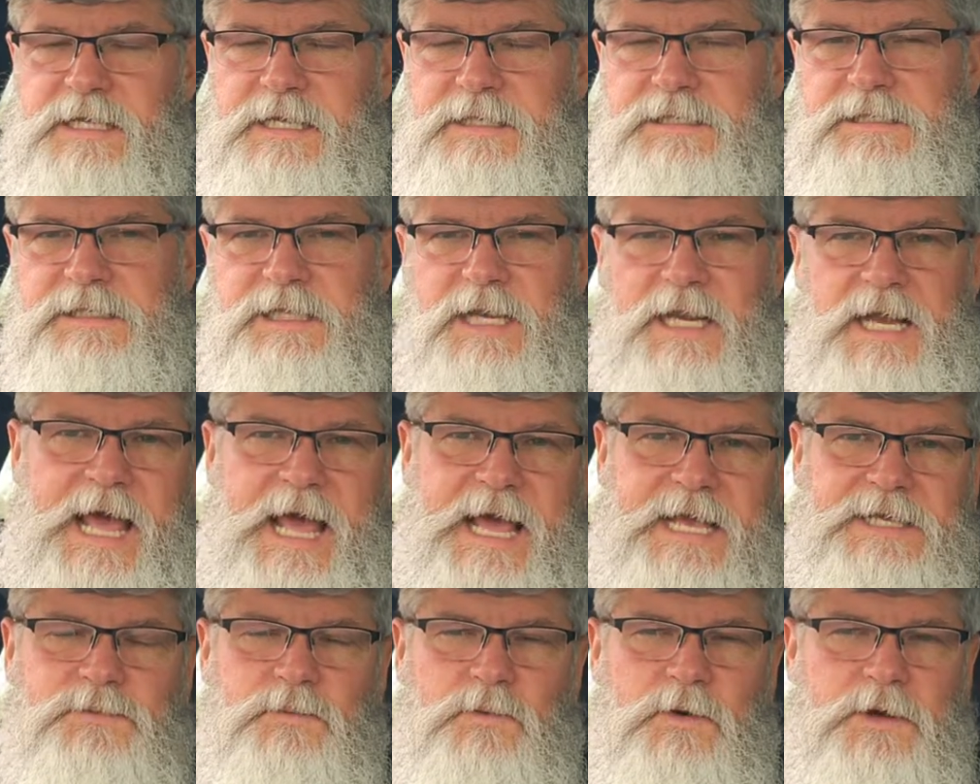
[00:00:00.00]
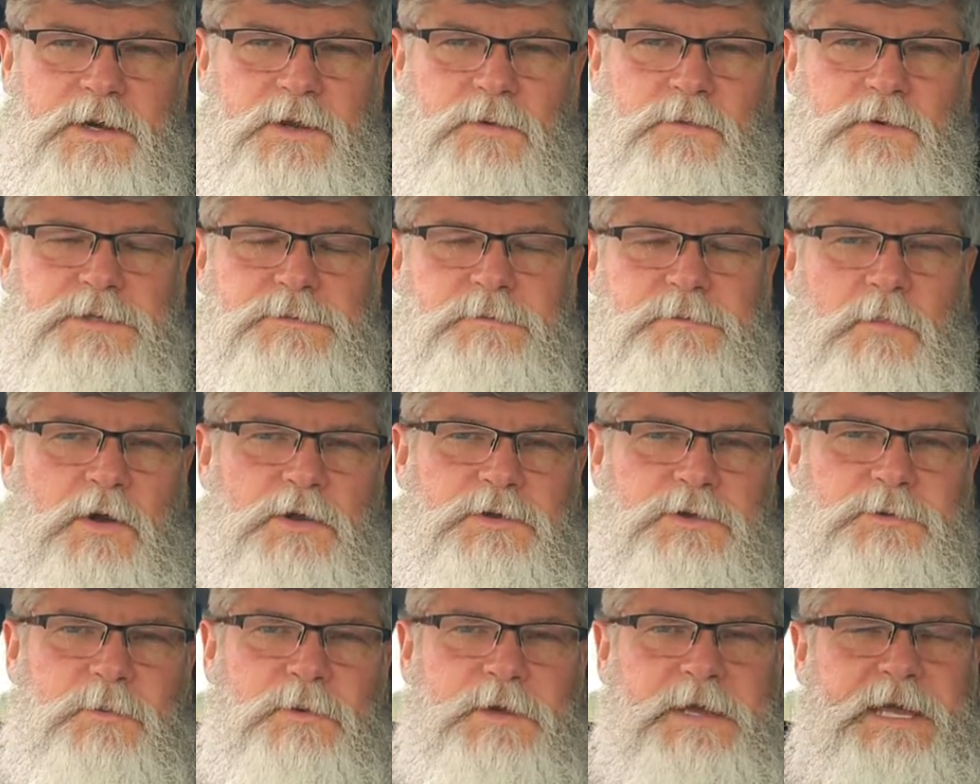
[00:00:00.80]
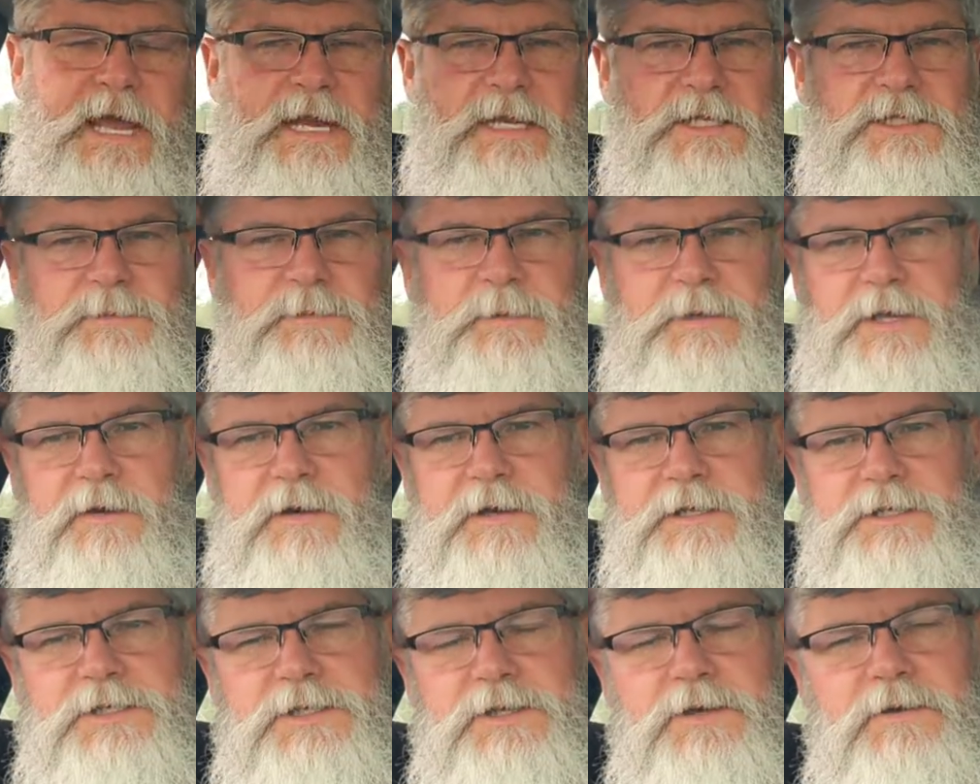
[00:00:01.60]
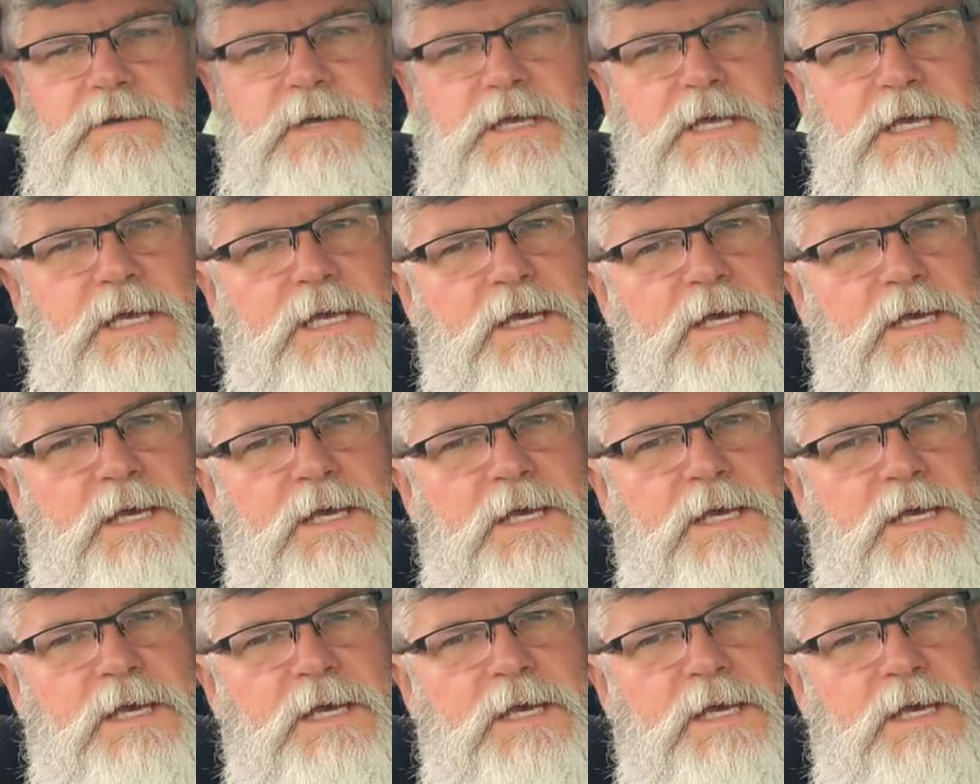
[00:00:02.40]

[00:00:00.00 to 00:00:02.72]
It's the last one in which multiple candidates will be going to.